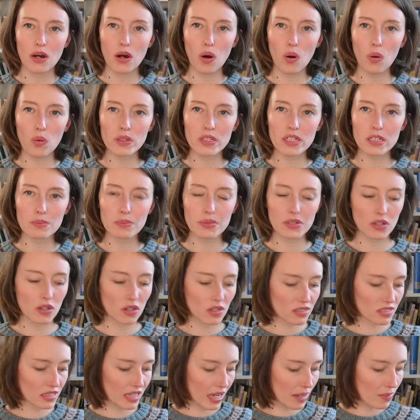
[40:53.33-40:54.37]
hold it
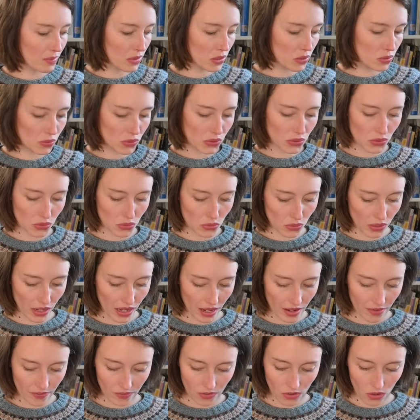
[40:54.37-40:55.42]
because I'm used to
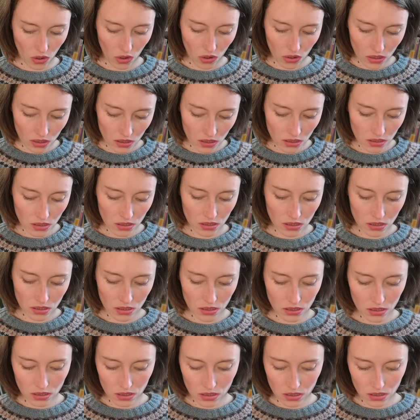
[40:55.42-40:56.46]
have long
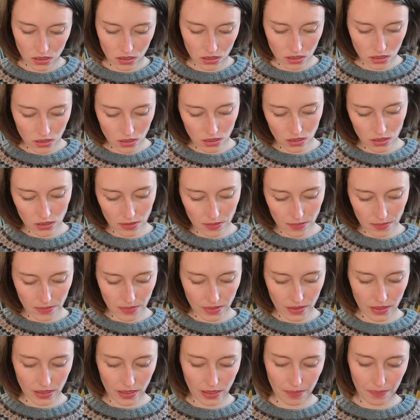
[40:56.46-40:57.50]

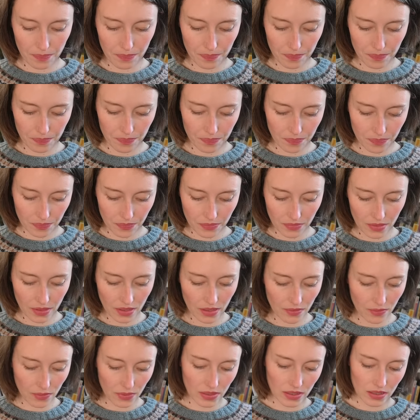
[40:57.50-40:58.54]
um,
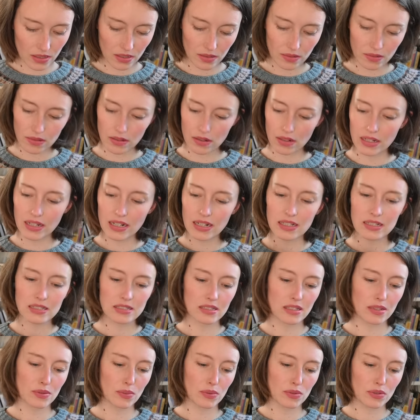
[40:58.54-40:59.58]
when
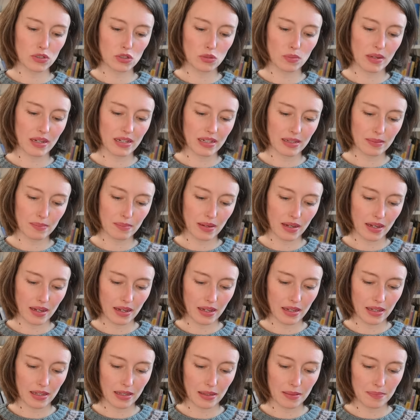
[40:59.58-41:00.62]
needles so my
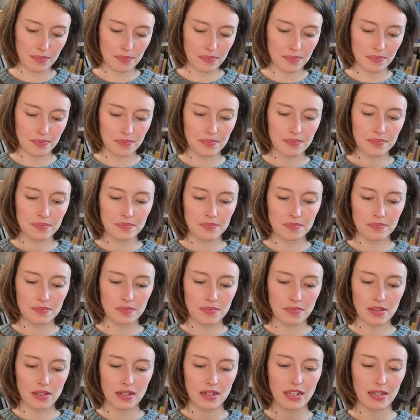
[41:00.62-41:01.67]
my
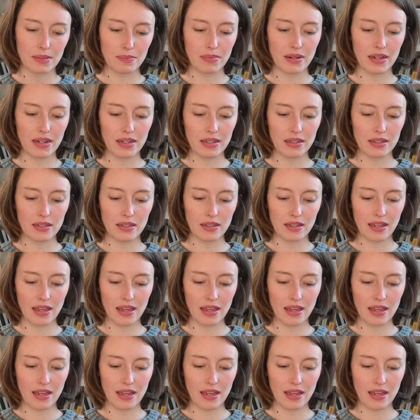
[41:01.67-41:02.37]
like my